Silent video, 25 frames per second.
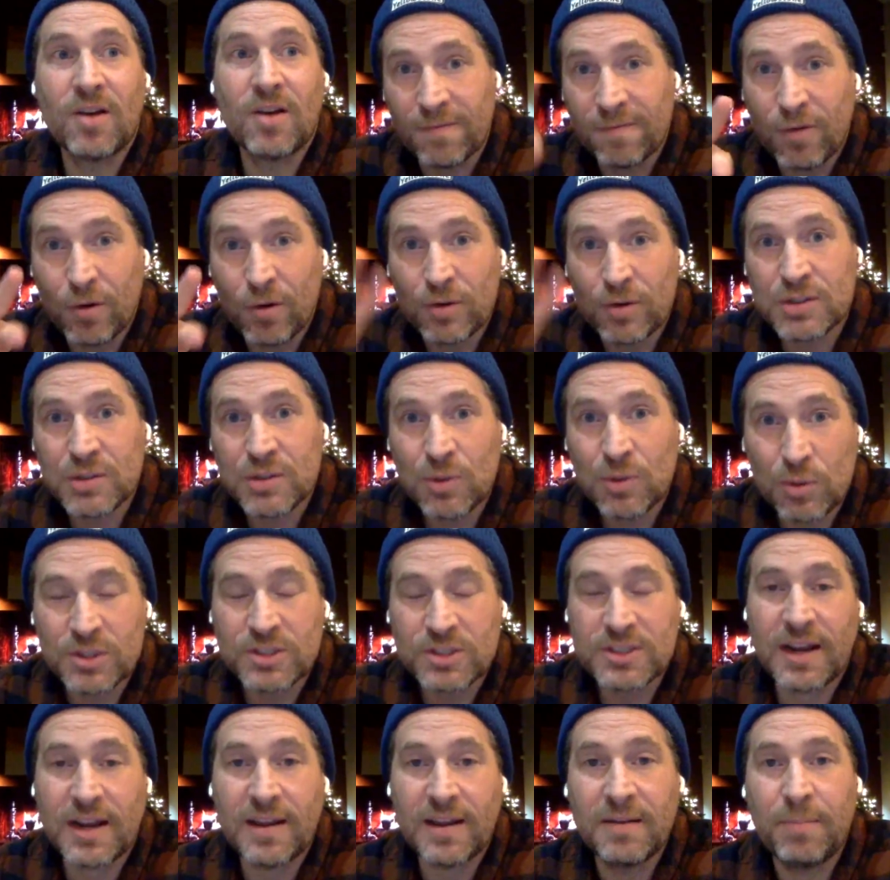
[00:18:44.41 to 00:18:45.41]
first or
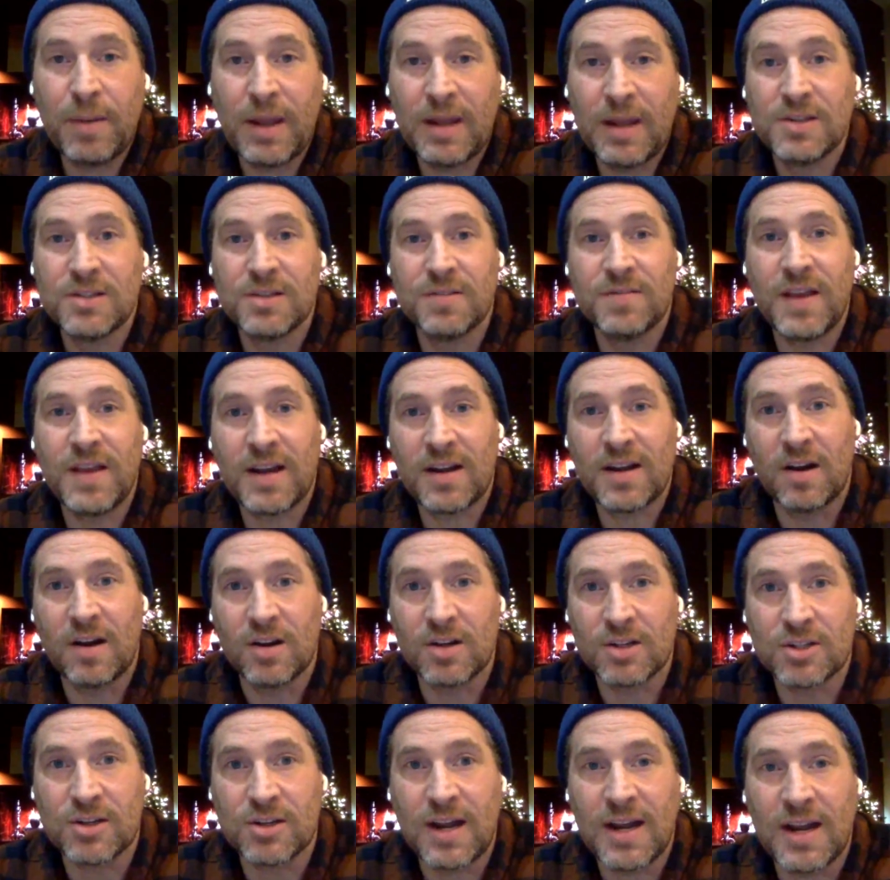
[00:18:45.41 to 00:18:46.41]
second page of that
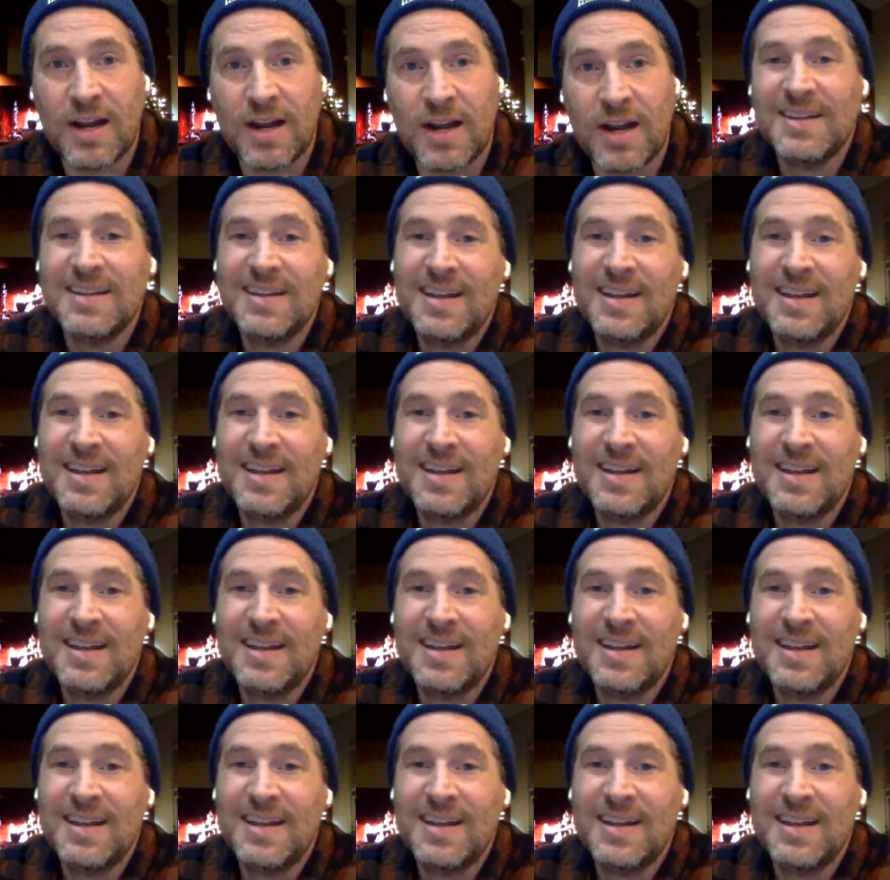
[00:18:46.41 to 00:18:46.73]
contract.